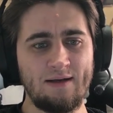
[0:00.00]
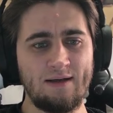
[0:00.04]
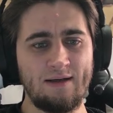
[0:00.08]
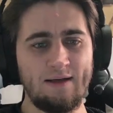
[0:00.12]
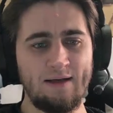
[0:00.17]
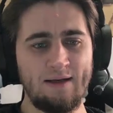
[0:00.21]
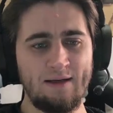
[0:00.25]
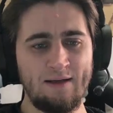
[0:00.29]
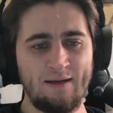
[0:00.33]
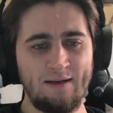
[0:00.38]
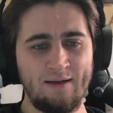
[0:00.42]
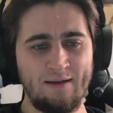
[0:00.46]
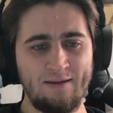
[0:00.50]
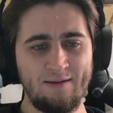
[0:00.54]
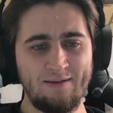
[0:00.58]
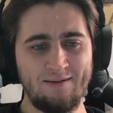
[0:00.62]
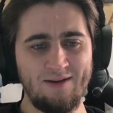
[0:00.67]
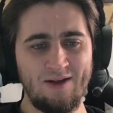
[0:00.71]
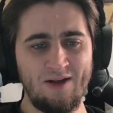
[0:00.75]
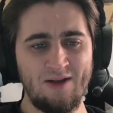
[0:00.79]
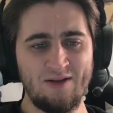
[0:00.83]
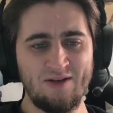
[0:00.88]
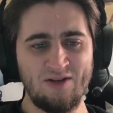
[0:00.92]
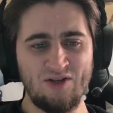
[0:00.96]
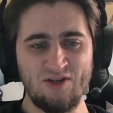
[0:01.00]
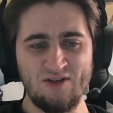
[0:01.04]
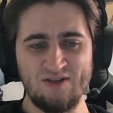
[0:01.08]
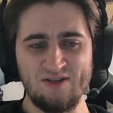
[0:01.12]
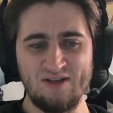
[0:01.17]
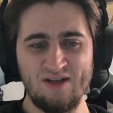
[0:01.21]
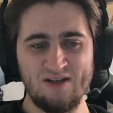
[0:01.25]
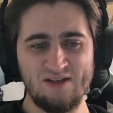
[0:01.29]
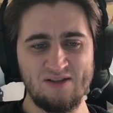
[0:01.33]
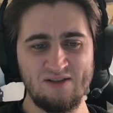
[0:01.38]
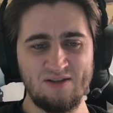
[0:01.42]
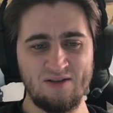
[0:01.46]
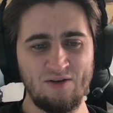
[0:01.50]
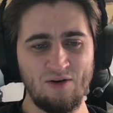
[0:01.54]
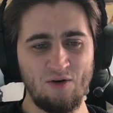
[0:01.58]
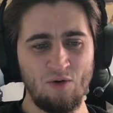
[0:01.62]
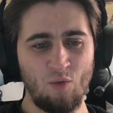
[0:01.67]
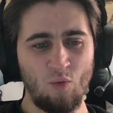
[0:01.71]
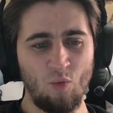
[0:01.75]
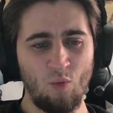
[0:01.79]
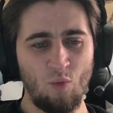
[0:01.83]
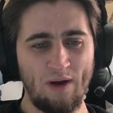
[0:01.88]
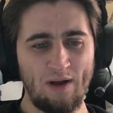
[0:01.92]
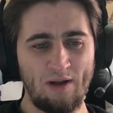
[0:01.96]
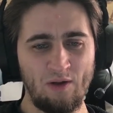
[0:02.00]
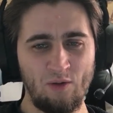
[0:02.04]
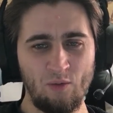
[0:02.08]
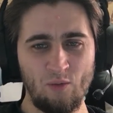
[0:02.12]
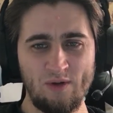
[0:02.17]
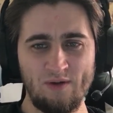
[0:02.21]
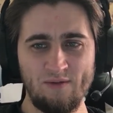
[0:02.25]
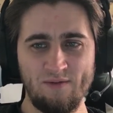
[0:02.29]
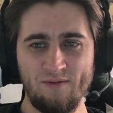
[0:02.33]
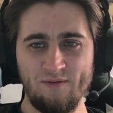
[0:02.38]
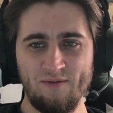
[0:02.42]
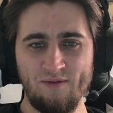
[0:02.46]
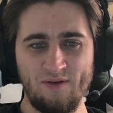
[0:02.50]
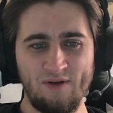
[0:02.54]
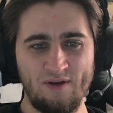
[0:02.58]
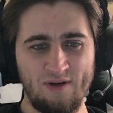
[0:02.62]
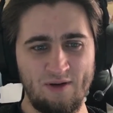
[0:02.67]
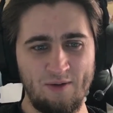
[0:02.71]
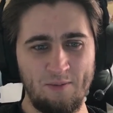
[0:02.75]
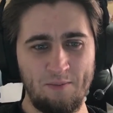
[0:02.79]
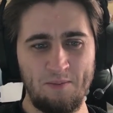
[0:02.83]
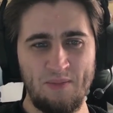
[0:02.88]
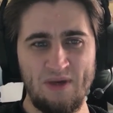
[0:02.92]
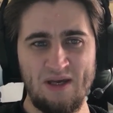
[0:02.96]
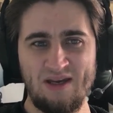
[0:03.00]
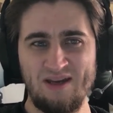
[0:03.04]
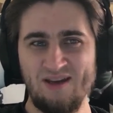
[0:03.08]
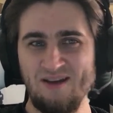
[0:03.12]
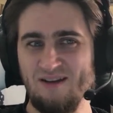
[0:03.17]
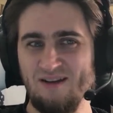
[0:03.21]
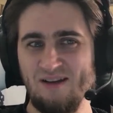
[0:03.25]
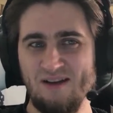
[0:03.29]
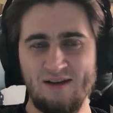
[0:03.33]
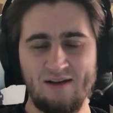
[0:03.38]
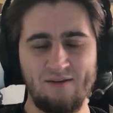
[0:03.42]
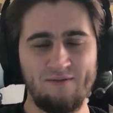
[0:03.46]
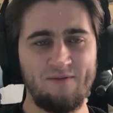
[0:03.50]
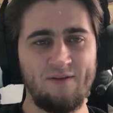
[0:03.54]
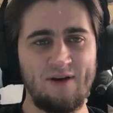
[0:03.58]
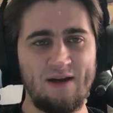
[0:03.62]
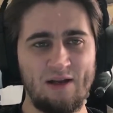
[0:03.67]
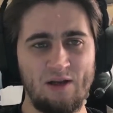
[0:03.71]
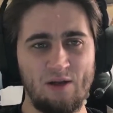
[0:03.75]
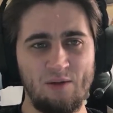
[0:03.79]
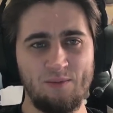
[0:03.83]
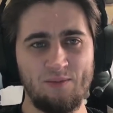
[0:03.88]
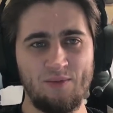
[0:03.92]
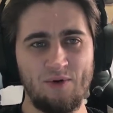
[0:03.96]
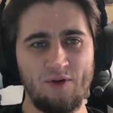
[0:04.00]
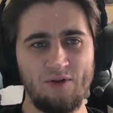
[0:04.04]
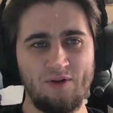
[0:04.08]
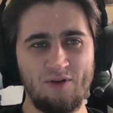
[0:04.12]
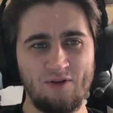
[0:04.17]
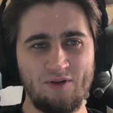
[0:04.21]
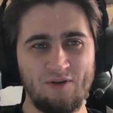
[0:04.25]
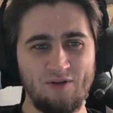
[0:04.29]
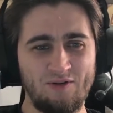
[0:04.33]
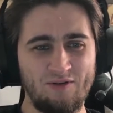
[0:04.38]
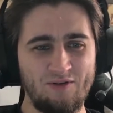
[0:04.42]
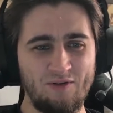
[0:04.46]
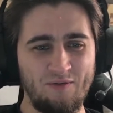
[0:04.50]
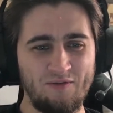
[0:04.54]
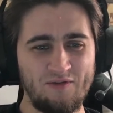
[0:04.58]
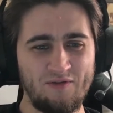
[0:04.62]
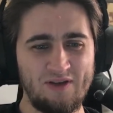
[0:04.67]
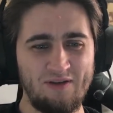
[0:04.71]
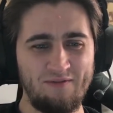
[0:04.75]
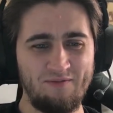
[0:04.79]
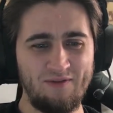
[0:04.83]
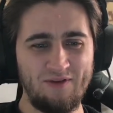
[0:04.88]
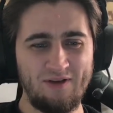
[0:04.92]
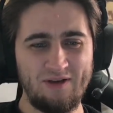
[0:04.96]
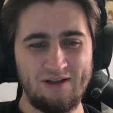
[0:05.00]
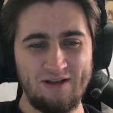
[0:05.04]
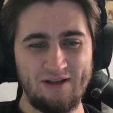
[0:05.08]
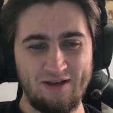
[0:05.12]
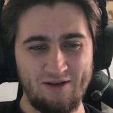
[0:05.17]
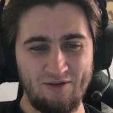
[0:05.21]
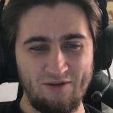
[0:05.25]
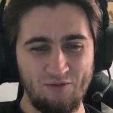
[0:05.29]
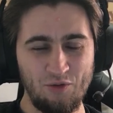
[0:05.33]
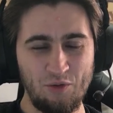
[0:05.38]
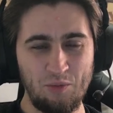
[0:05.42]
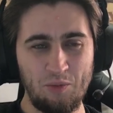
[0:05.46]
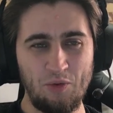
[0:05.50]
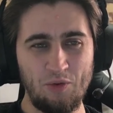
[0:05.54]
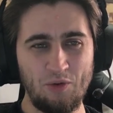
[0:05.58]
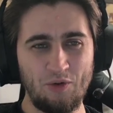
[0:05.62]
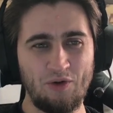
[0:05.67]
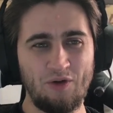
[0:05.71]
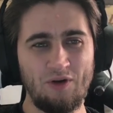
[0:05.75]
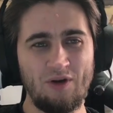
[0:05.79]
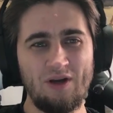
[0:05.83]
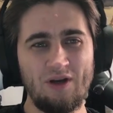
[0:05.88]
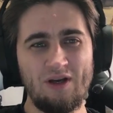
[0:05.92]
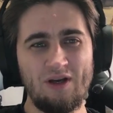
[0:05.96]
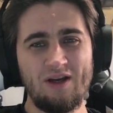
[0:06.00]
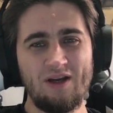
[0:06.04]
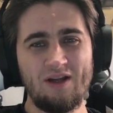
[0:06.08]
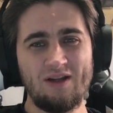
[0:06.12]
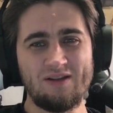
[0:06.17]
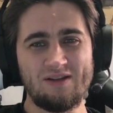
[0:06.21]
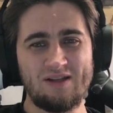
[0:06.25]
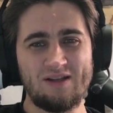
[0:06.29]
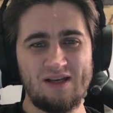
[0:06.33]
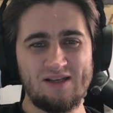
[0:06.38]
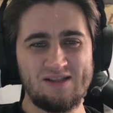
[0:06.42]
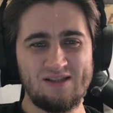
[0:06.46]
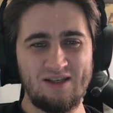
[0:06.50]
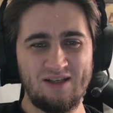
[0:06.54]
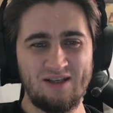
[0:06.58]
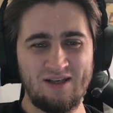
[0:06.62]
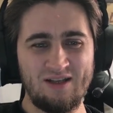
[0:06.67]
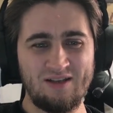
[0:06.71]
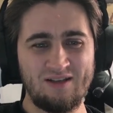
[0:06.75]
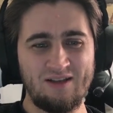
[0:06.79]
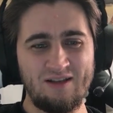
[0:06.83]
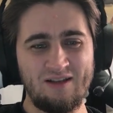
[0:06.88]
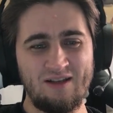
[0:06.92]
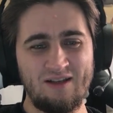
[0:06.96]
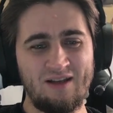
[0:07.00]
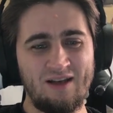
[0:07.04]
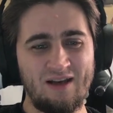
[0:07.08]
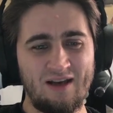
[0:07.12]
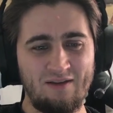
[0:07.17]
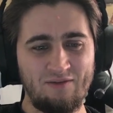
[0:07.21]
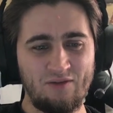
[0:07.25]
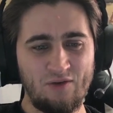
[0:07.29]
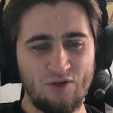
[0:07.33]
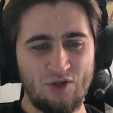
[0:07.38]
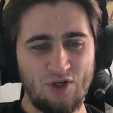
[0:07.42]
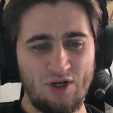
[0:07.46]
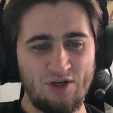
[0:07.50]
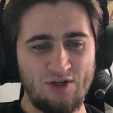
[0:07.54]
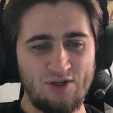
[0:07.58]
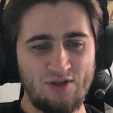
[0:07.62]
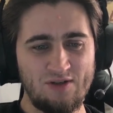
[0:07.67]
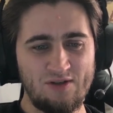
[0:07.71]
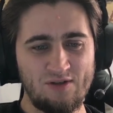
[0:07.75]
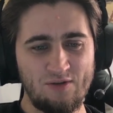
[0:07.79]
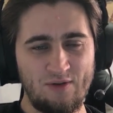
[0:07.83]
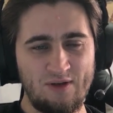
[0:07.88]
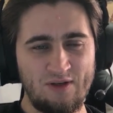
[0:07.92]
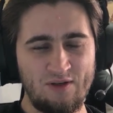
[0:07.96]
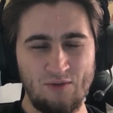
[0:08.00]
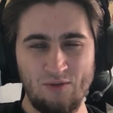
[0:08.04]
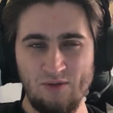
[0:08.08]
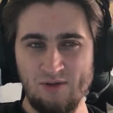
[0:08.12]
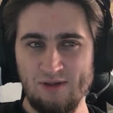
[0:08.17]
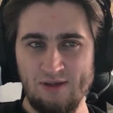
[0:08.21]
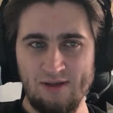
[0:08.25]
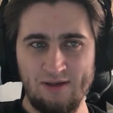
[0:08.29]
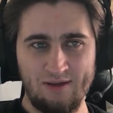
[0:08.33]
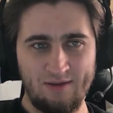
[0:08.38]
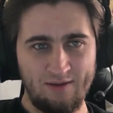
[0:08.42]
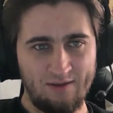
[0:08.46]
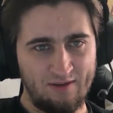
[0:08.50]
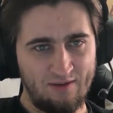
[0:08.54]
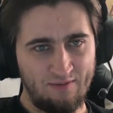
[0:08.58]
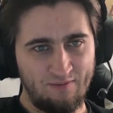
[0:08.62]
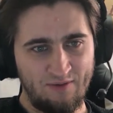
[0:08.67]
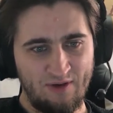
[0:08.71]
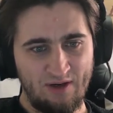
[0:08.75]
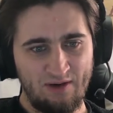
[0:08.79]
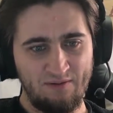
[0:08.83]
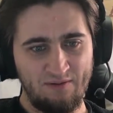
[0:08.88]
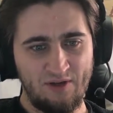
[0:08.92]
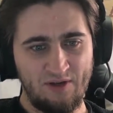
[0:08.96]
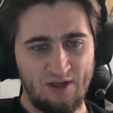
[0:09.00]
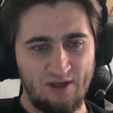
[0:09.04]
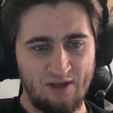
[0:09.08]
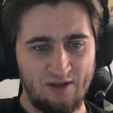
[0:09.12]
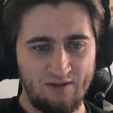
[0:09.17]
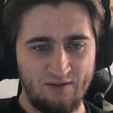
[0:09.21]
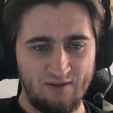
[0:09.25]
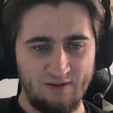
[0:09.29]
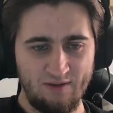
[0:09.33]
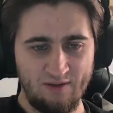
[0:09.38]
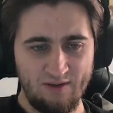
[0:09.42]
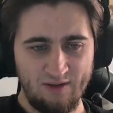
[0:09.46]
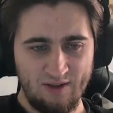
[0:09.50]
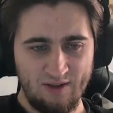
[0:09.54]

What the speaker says: and it just doesn't go well with making like a final product of something like a rule book, testing it, and then I have to change it. So I do it like at the very, very end.